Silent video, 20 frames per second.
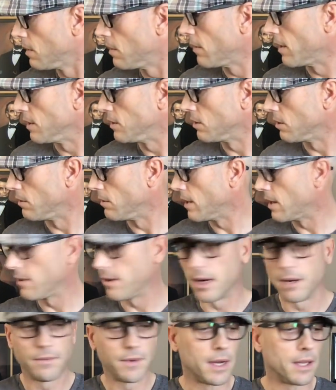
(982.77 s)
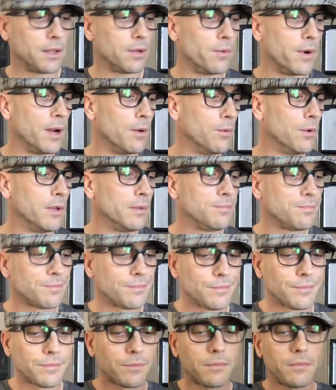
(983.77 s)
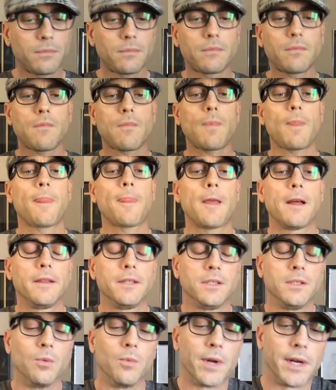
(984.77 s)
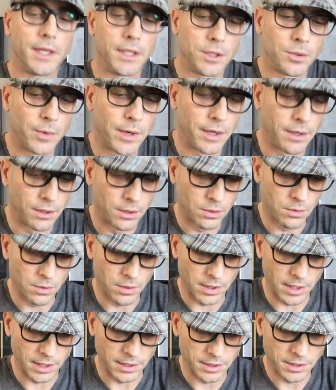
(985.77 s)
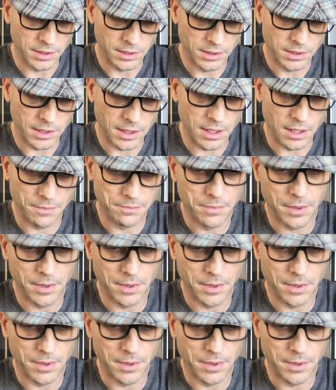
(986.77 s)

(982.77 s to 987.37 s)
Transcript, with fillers: All right. So now that I've got the right one, this is the one I just read to the court, and this is uh,